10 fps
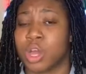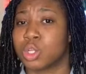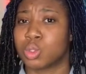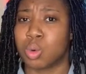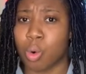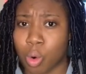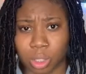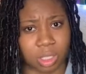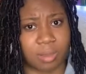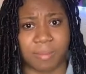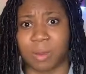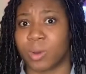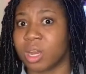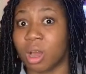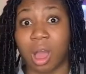Talk to me. We're
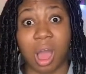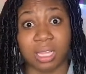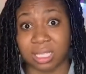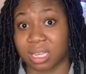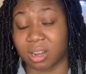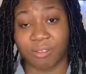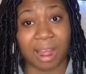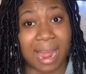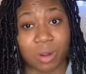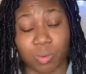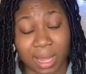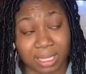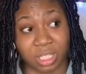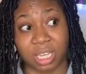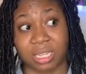not asking the right
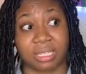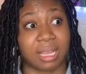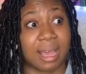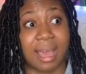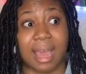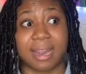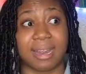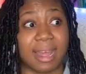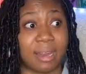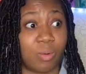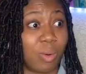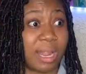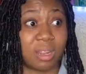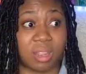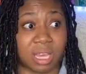questions. And then
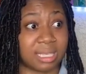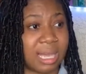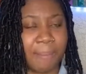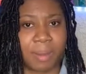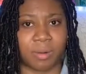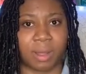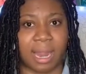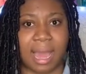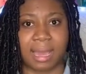when things happen, we're like,